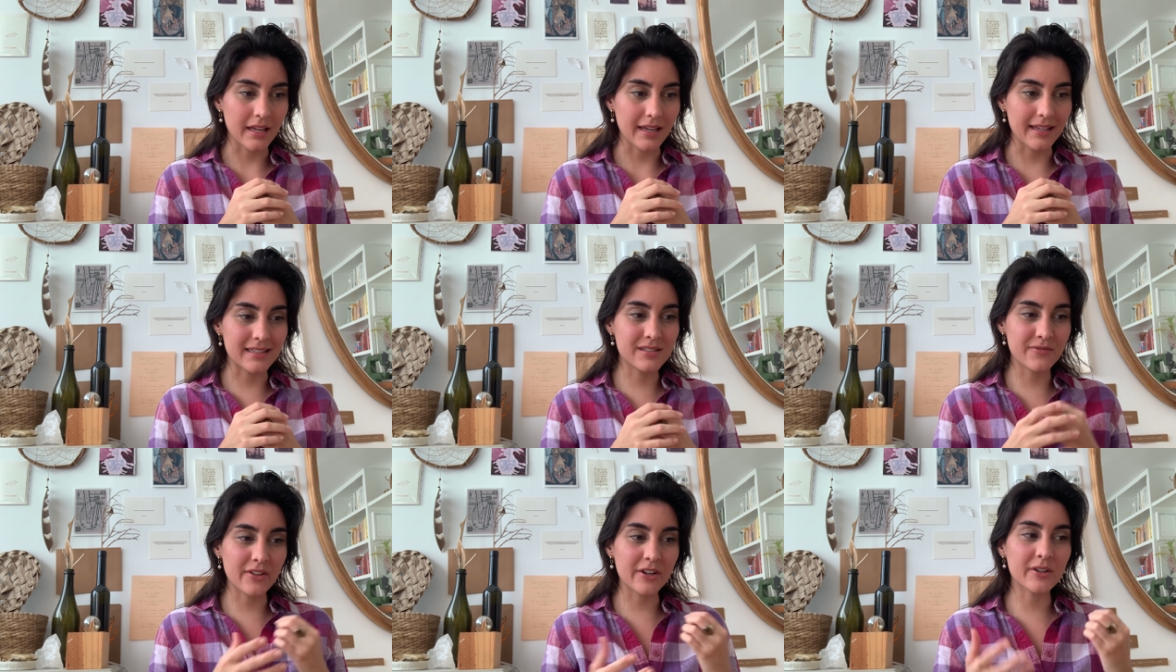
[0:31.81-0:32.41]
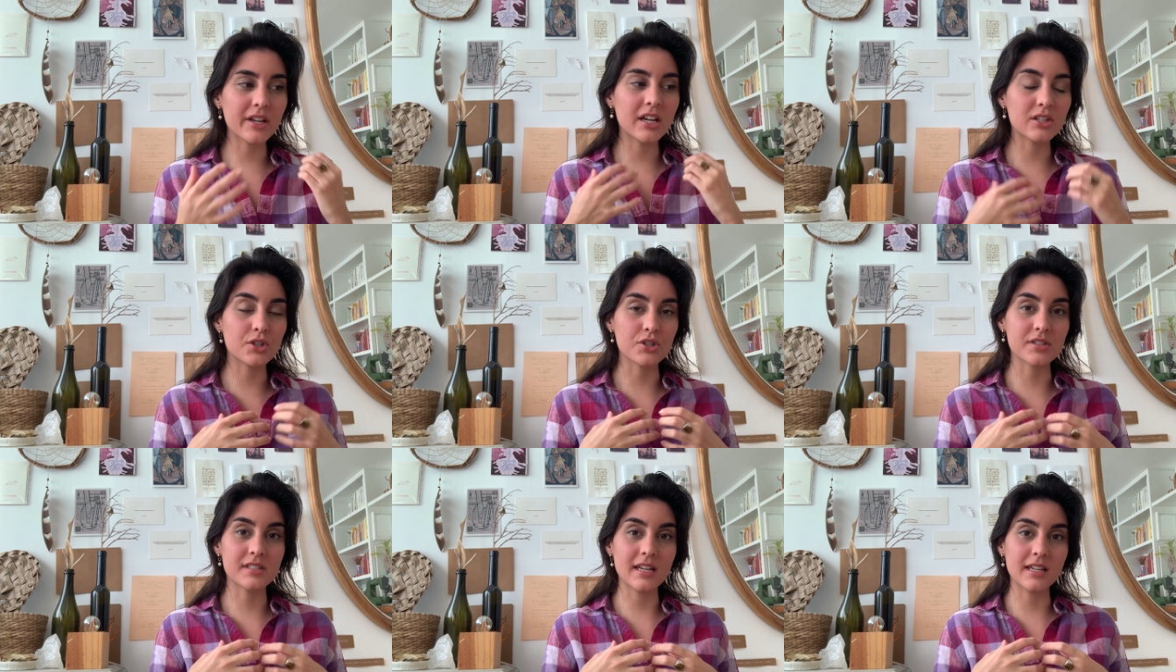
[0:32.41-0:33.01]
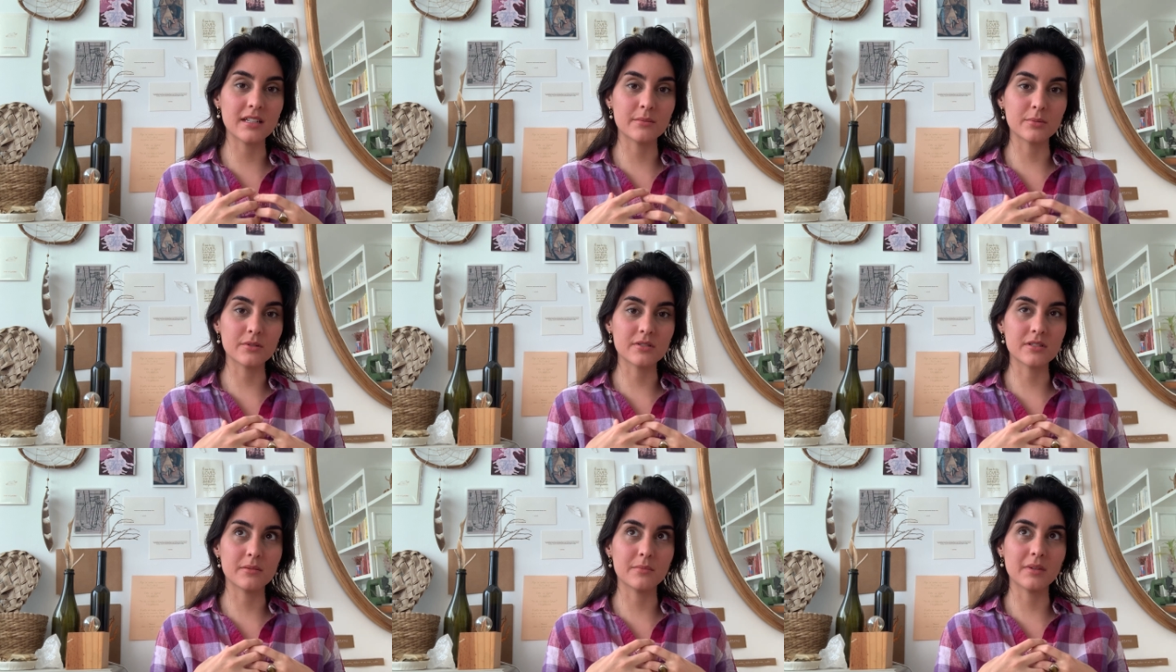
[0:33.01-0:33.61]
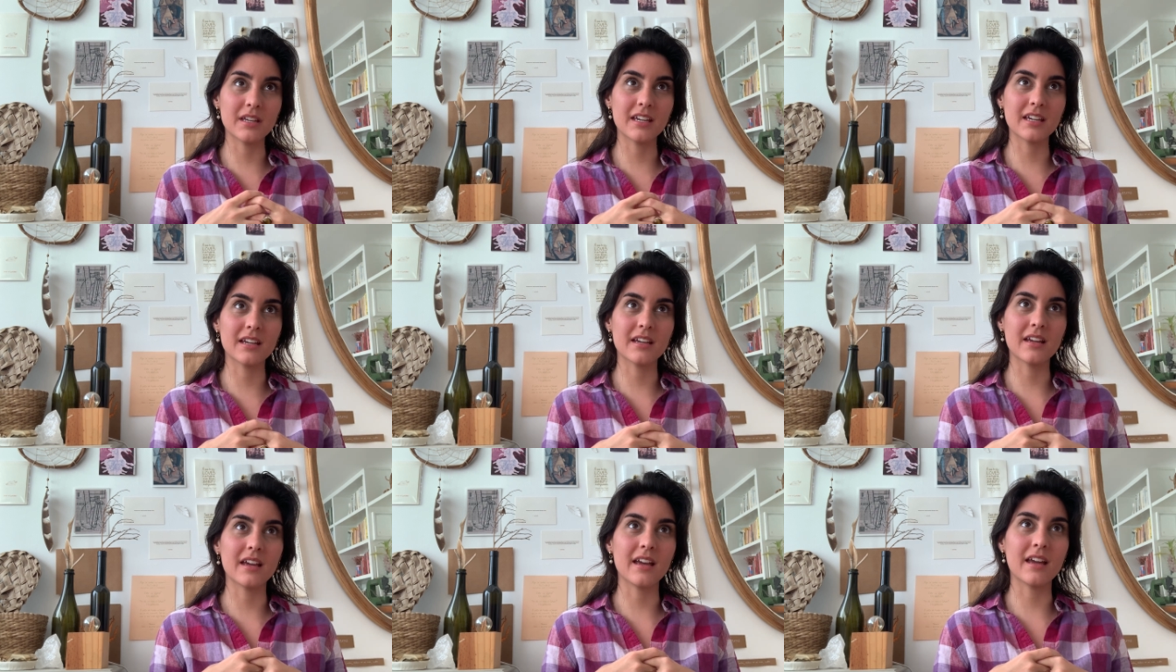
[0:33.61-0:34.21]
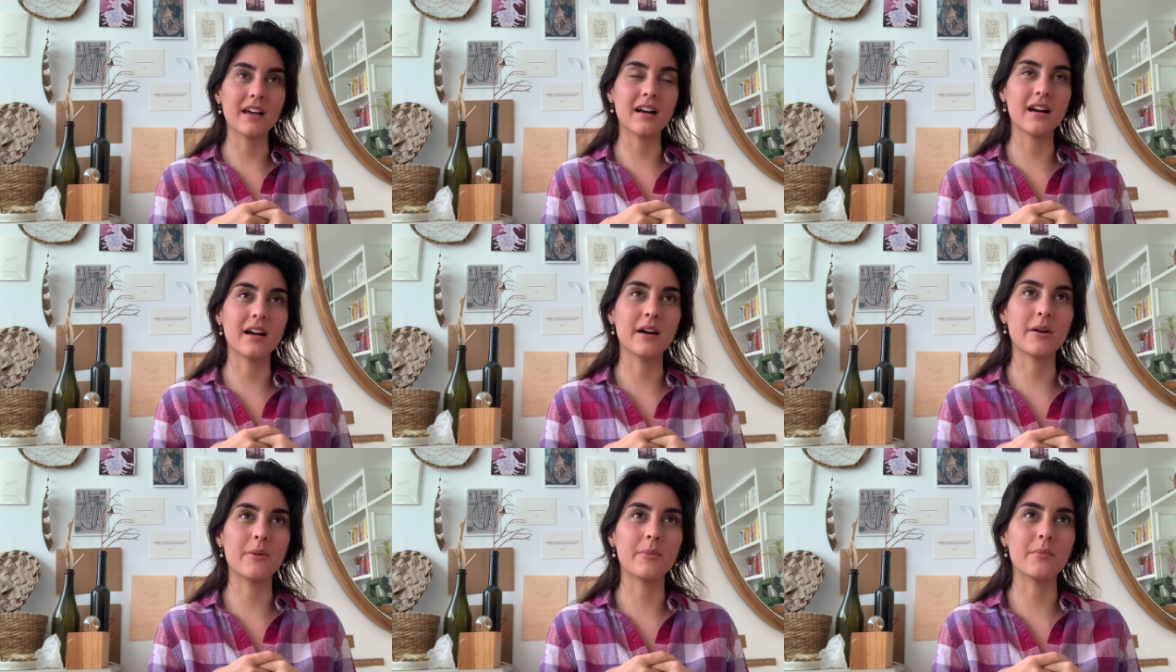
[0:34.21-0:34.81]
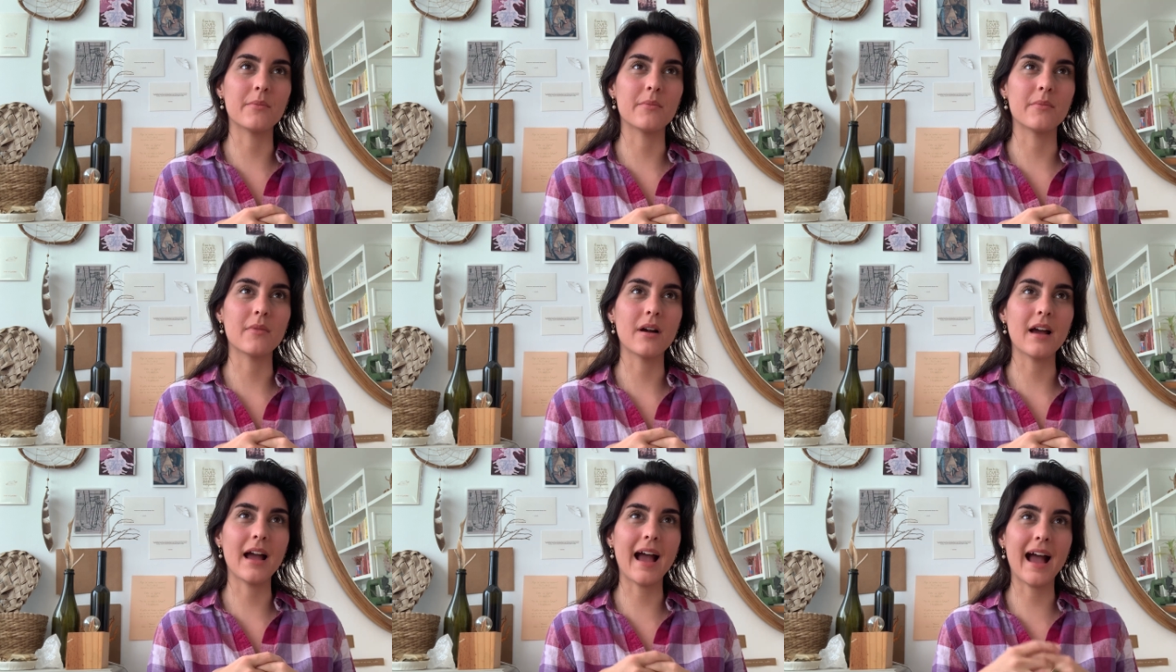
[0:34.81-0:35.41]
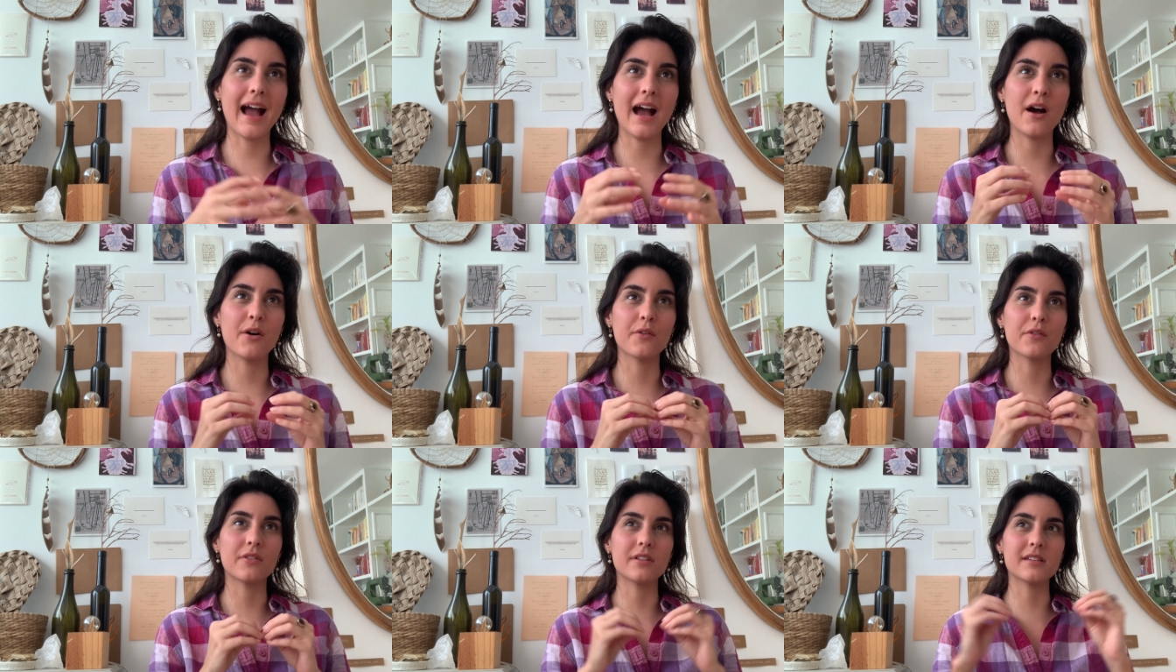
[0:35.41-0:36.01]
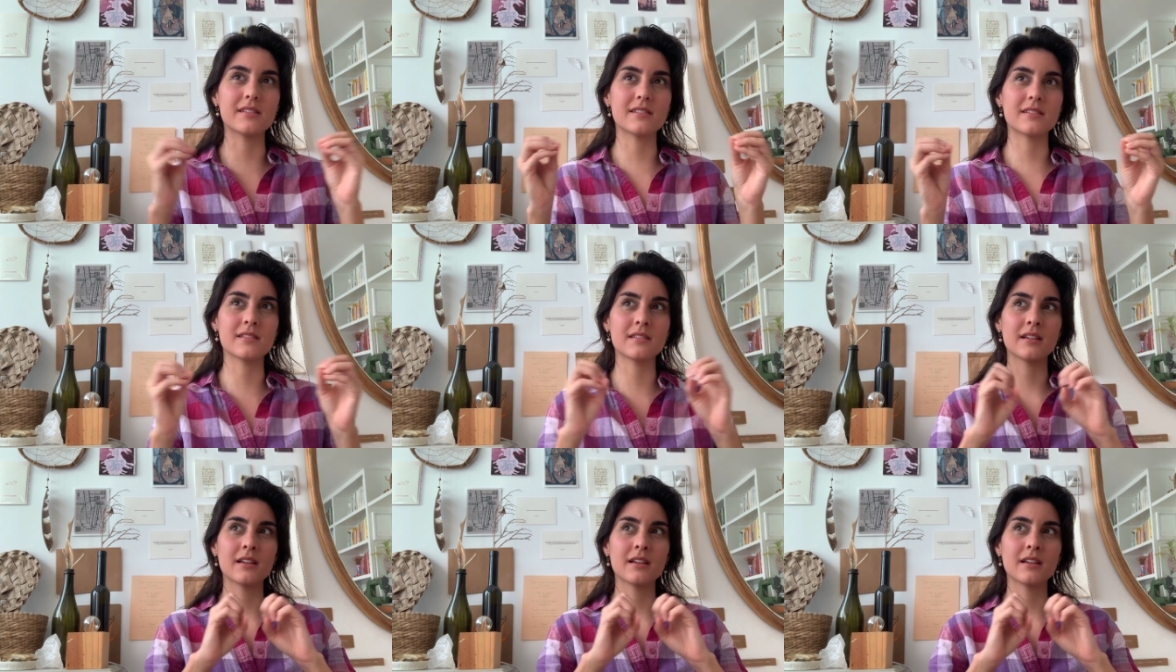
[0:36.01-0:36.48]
it's very understandable to me how this